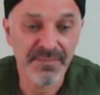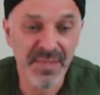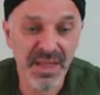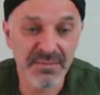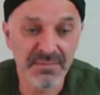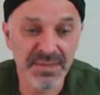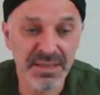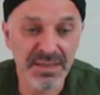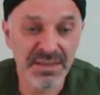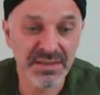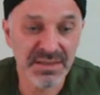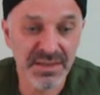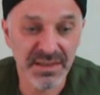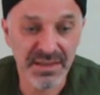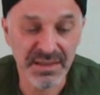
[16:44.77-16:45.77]

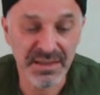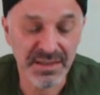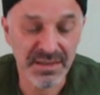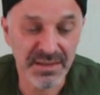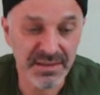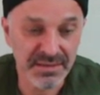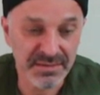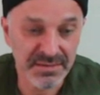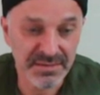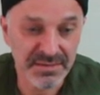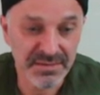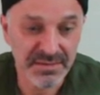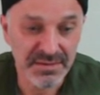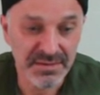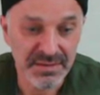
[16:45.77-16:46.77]
Because they
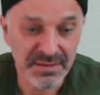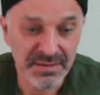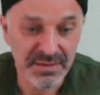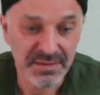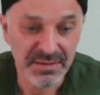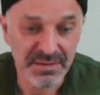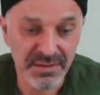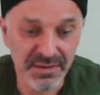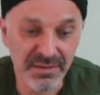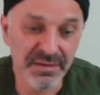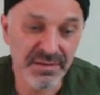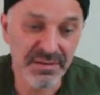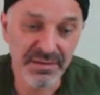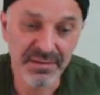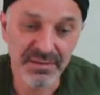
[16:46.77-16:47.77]

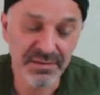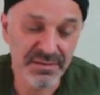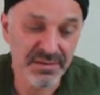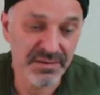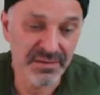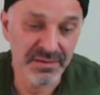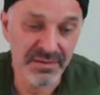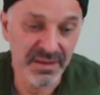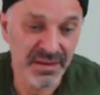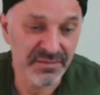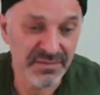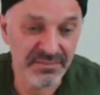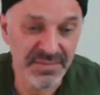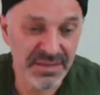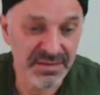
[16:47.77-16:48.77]
certainly, the
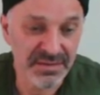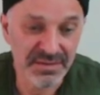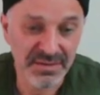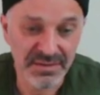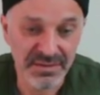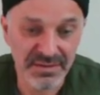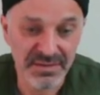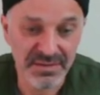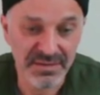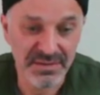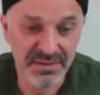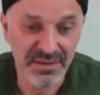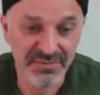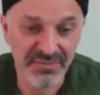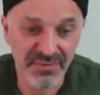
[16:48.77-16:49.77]
government,
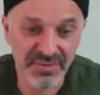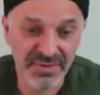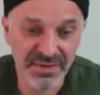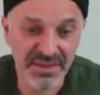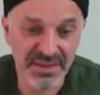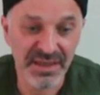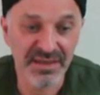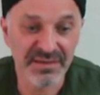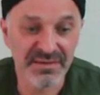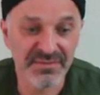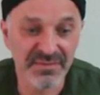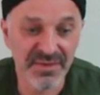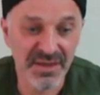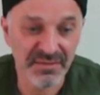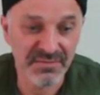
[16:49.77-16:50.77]
unforeseen acts
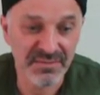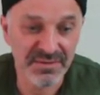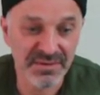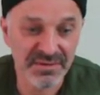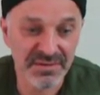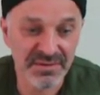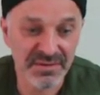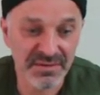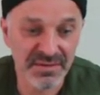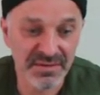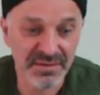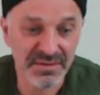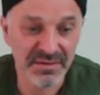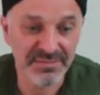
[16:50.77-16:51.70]
of government, let's say here.